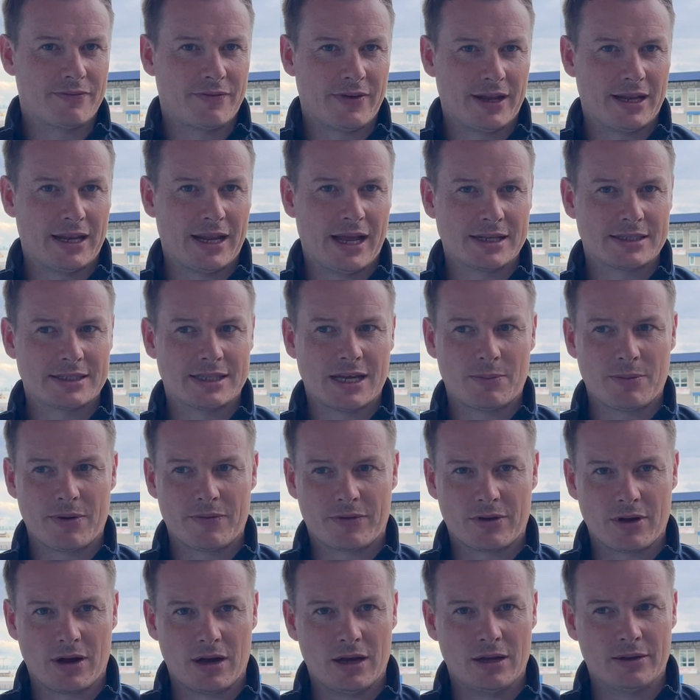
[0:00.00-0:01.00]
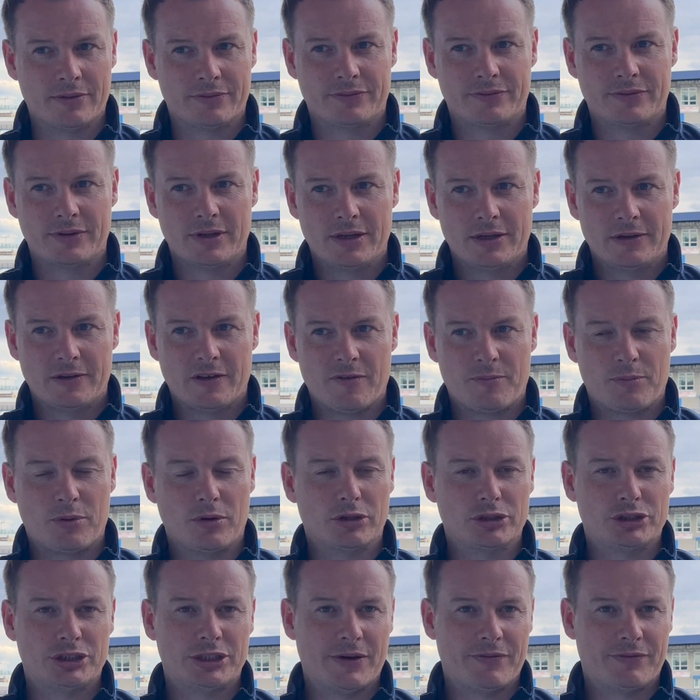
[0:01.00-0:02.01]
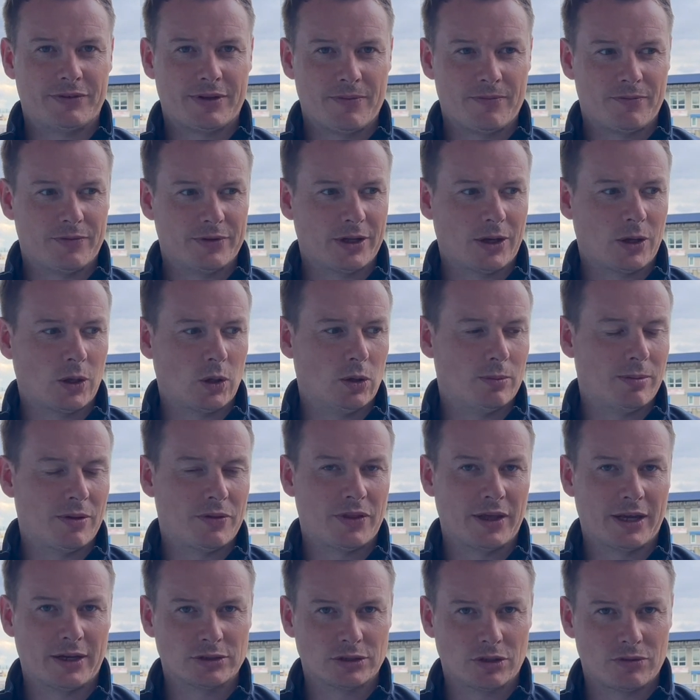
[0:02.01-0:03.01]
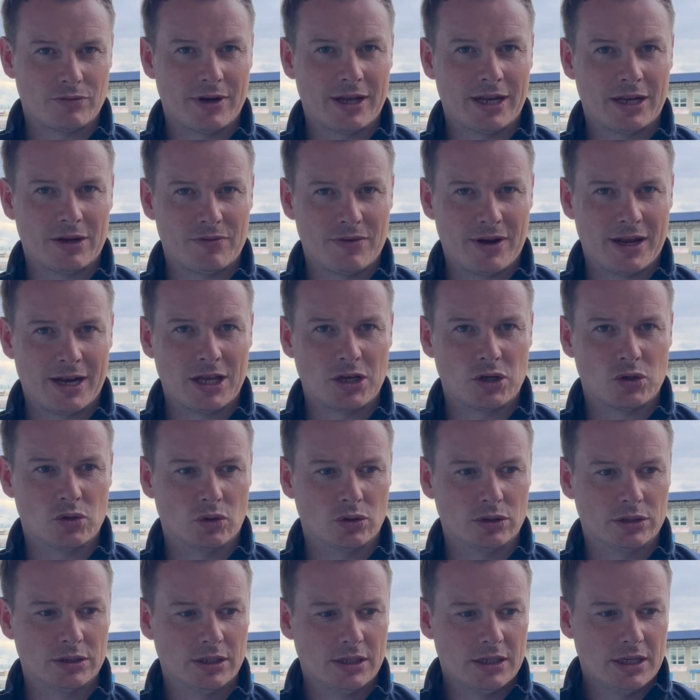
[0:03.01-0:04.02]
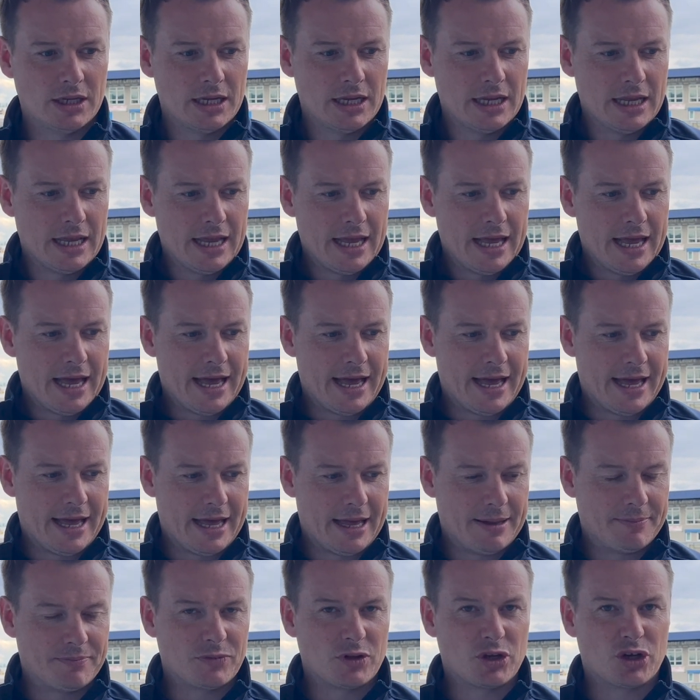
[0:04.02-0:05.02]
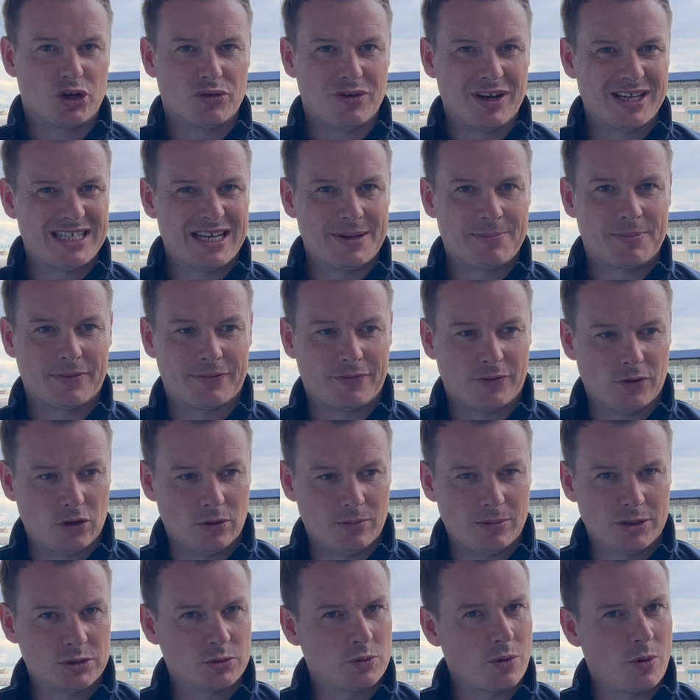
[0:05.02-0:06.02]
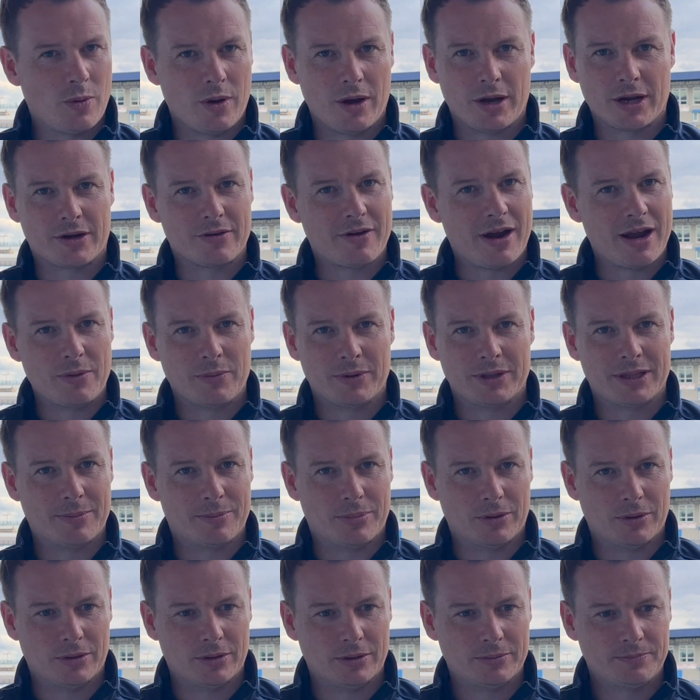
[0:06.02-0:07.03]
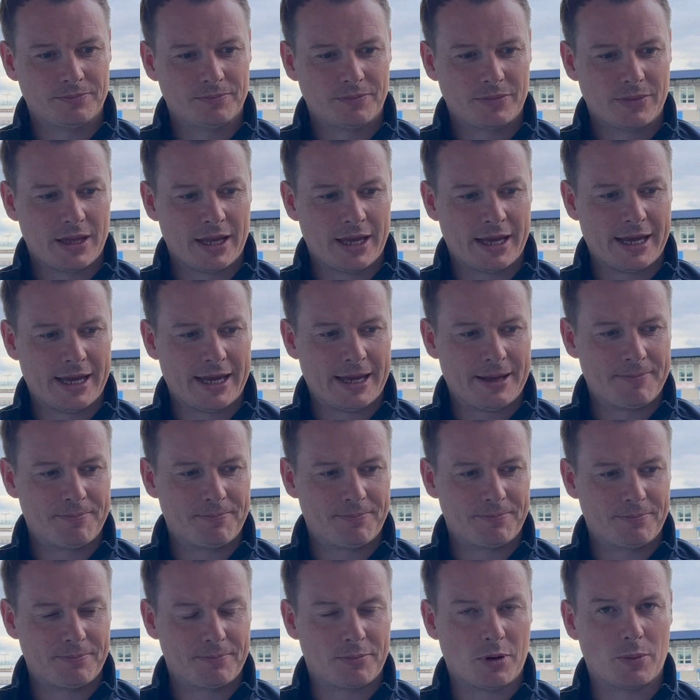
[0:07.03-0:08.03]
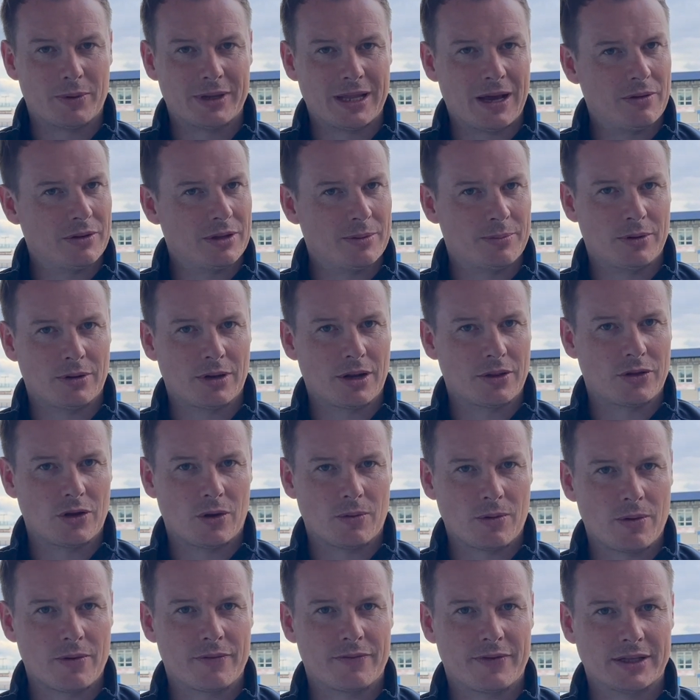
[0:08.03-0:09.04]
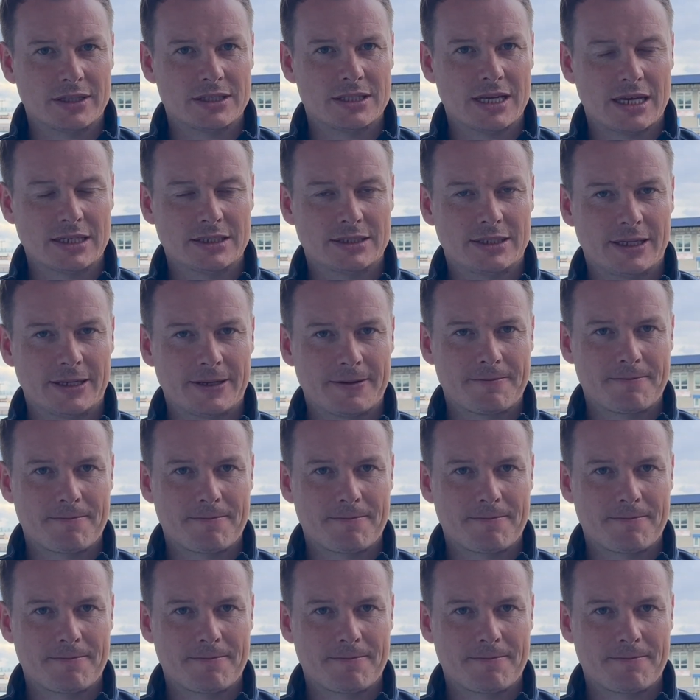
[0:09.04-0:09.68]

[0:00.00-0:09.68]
fit lads that we've got, have put a shift in for the club. I think it's a really, really good gritty performance. We weren't great with the ball, but without the ball I thought we were fantastic.